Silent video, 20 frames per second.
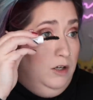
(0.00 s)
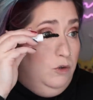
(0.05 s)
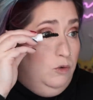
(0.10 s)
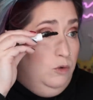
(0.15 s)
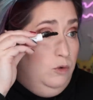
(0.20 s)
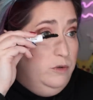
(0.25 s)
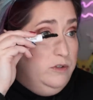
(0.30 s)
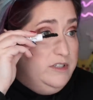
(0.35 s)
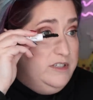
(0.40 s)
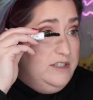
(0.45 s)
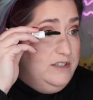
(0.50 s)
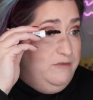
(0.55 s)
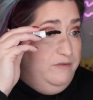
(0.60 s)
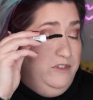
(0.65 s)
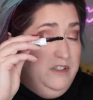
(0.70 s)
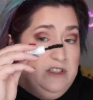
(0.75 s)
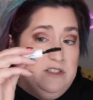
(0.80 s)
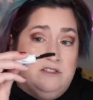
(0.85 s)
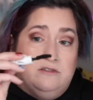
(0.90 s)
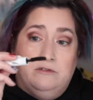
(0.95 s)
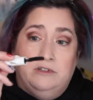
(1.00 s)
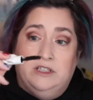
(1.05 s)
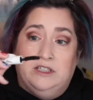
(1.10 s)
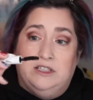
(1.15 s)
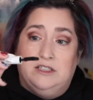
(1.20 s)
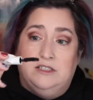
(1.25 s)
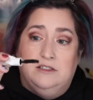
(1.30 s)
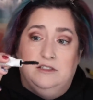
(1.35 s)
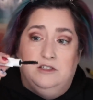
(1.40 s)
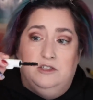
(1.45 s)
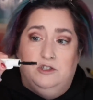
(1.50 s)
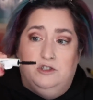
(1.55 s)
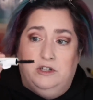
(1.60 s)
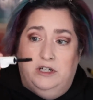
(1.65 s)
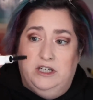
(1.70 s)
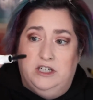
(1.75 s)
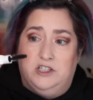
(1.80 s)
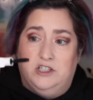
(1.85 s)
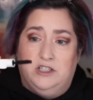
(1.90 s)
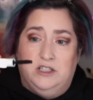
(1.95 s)
Oh, this feels really
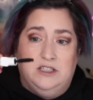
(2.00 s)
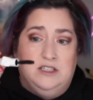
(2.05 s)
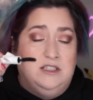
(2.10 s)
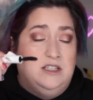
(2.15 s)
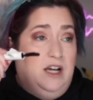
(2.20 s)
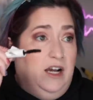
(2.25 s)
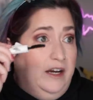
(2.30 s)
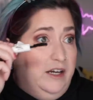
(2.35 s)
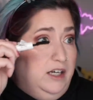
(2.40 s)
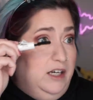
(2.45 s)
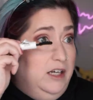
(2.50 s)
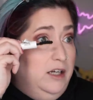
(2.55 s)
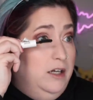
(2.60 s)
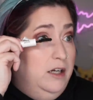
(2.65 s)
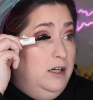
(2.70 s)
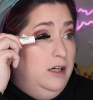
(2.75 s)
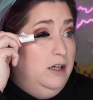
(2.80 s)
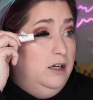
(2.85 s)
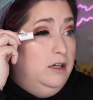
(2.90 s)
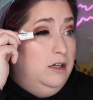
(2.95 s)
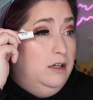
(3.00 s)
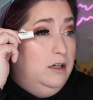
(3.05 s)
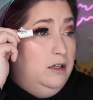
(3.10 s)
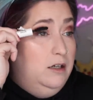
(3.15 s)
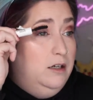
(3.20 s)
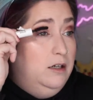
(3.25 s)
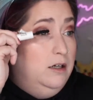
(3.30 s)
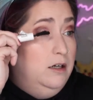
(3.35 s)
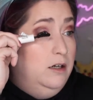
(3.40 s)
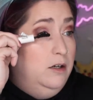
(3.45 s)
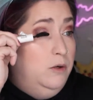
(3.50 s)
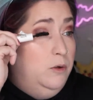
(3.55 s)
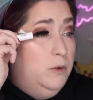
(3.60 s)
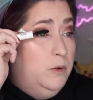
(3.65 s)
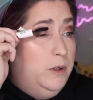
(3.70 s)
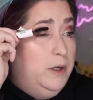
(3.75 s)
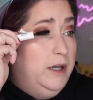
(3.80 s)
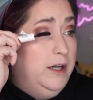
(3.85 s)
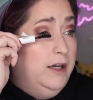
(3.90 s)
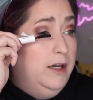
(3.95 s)
strangely tiny.
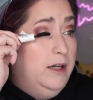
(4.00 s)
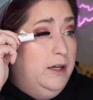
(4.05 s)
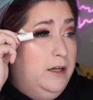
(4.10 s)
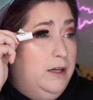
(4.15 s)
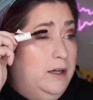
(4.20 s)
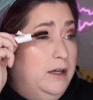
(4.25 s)
Okay.